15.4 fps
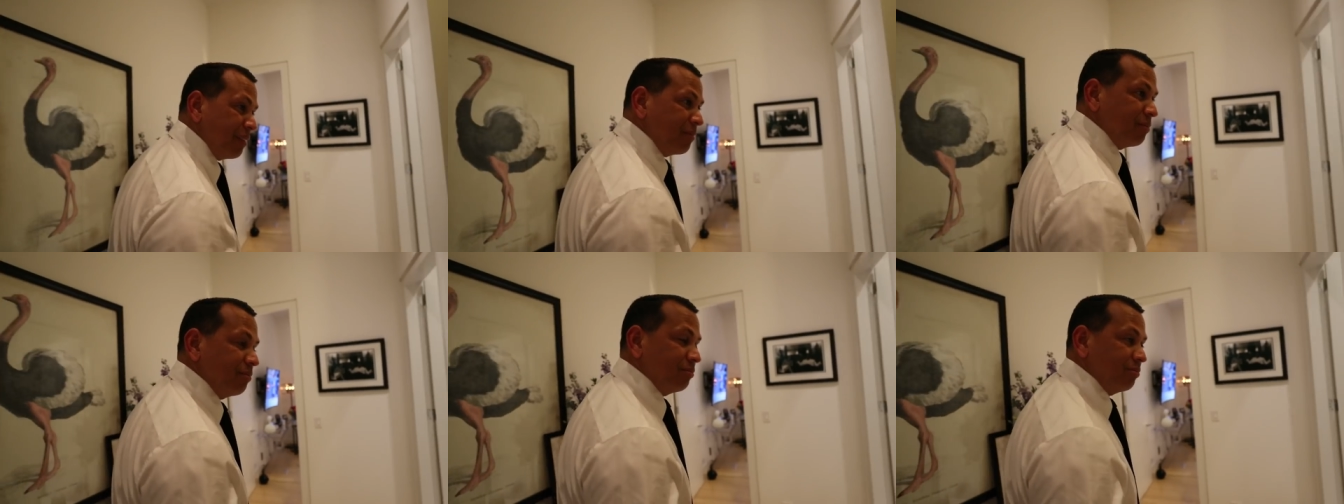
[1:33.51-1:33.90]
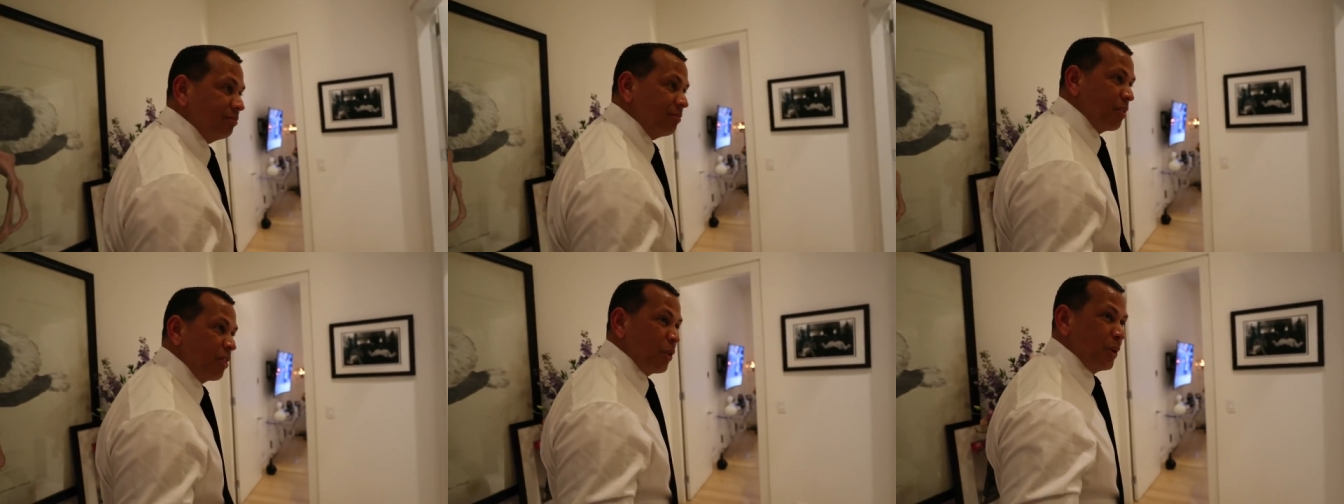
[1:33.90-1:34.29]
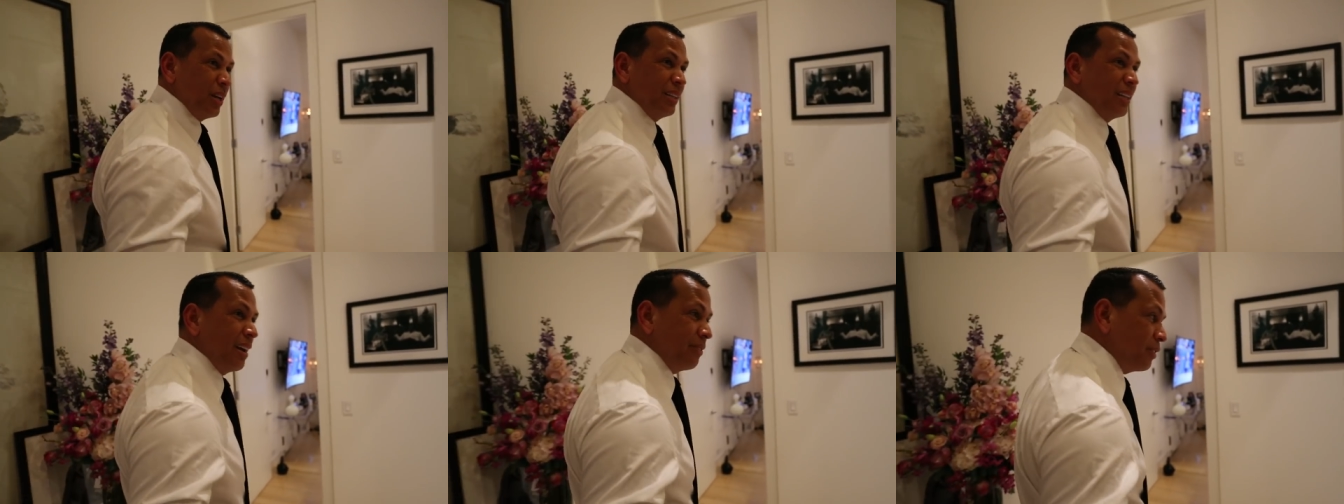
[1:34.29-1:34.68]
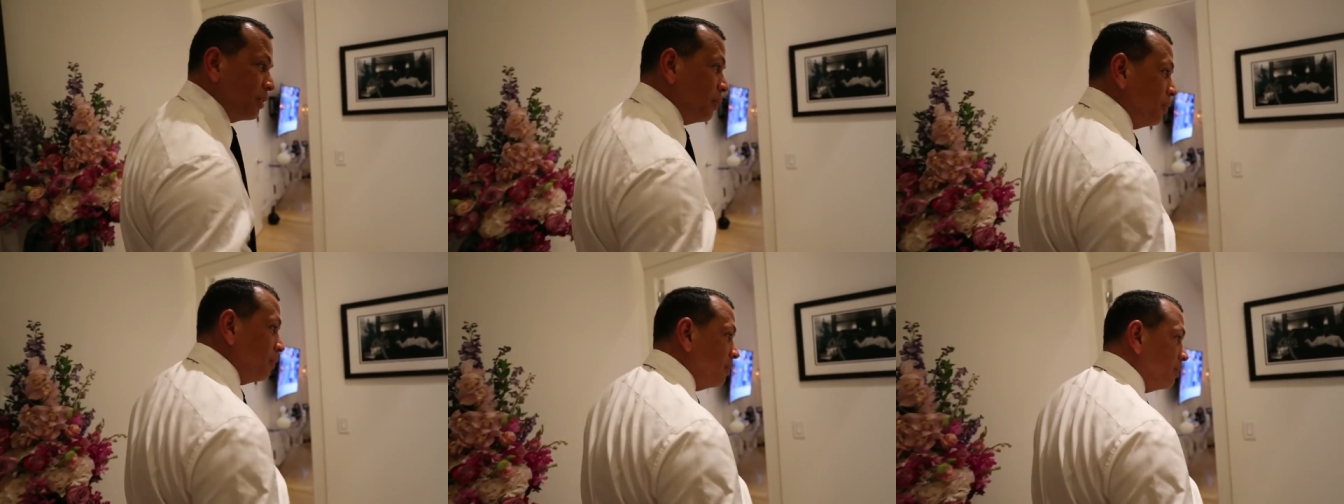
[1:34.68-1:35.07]
at three in the
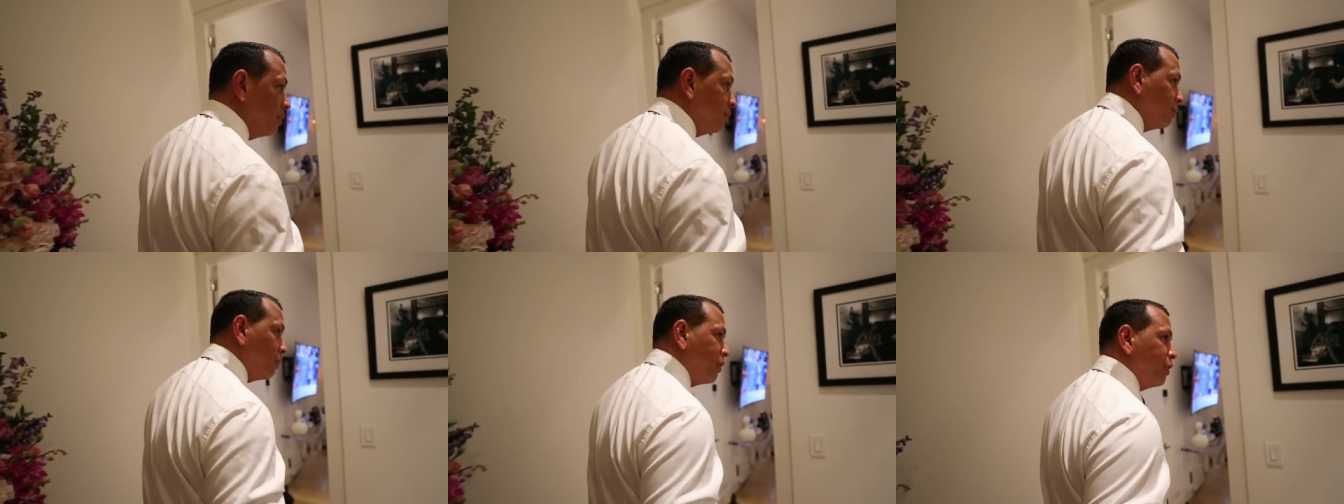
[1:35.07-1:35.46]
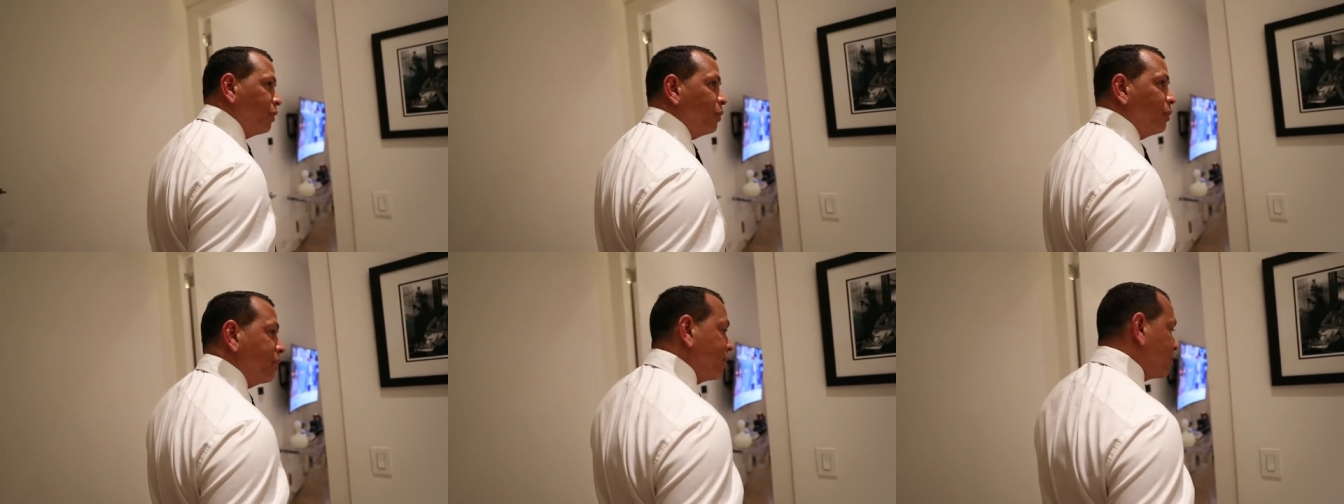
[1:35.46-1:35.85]
afternoon. What are they doing